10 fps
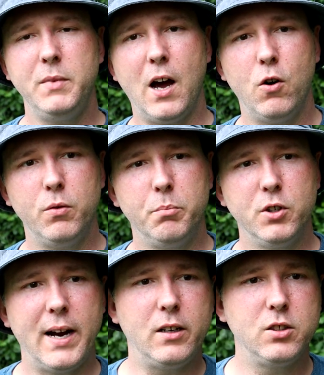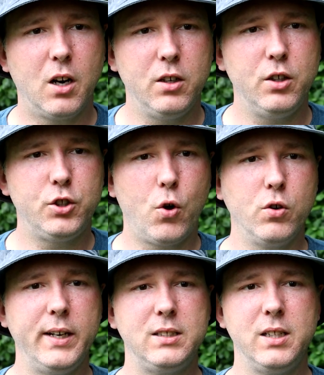Now, morels are
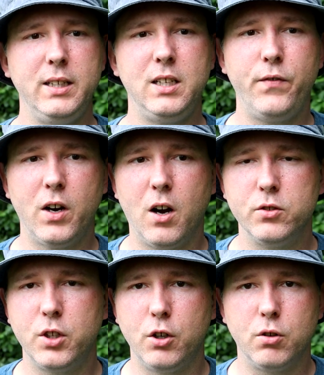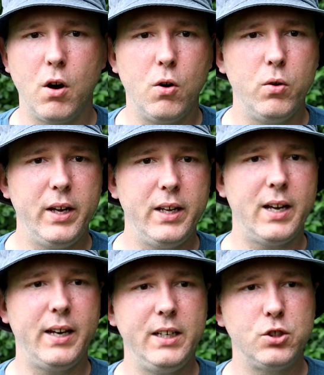notoriously difficult to grow in
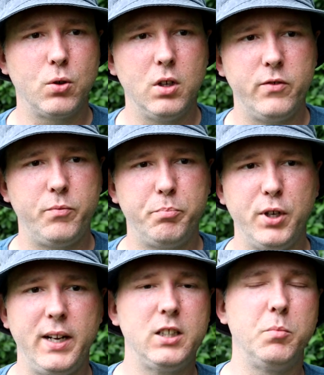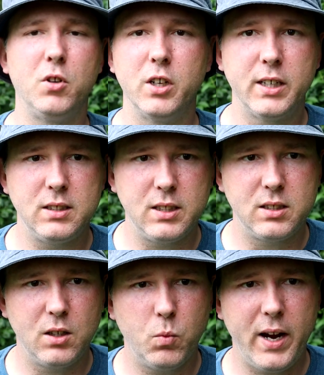any sort of predictable or
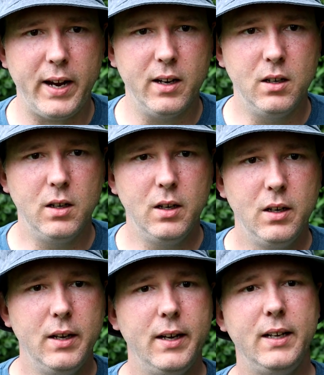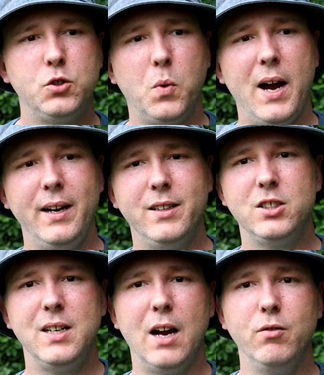consistent way. It's why
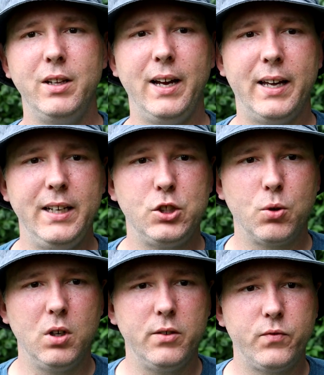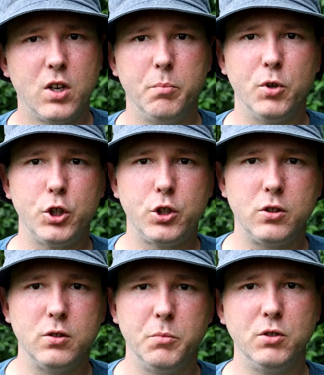there's not really any sort of
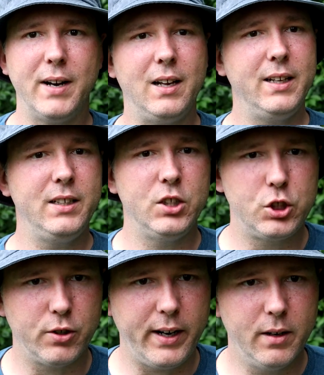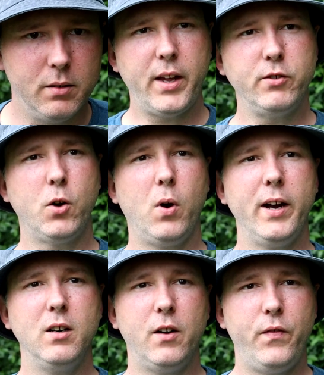commercial morel industry. They
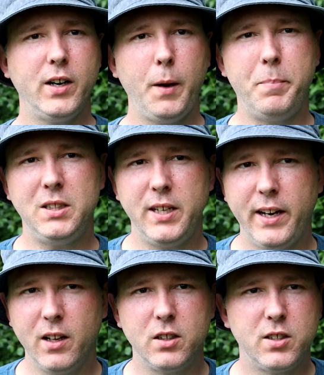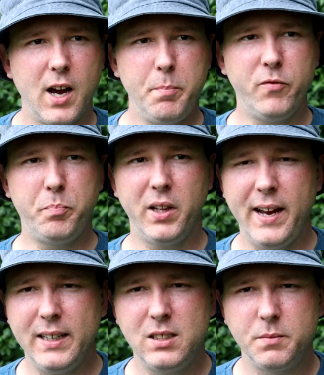require a very particular type of
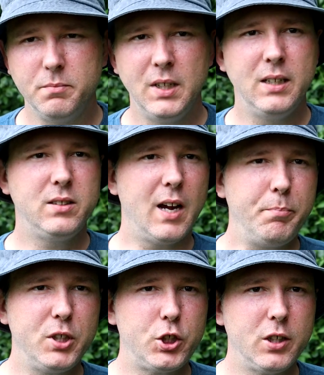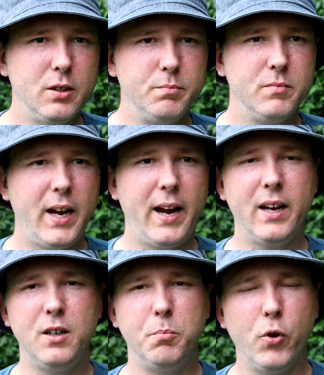place, temperature,
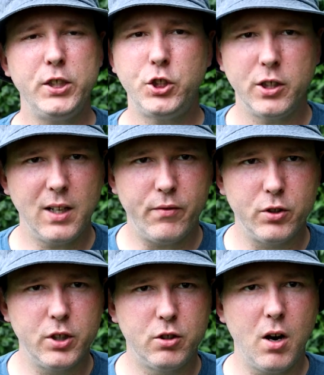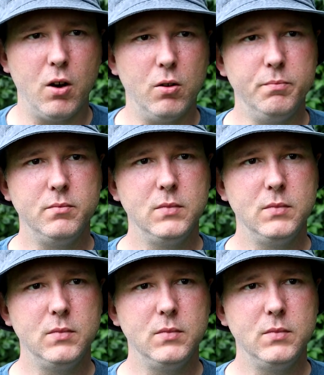and moisture level to grow.